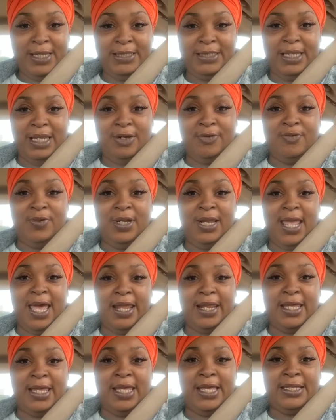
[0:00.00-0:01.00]
It's getting really
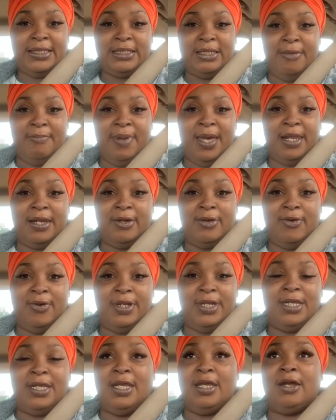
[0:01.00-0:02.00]
out of hand. Somebody
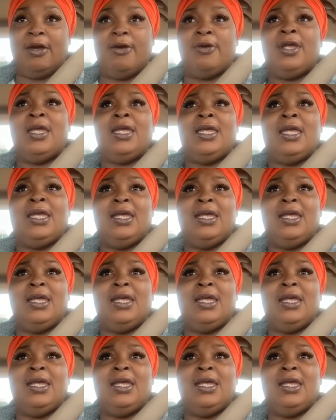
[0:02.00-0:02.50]
going to get hurt.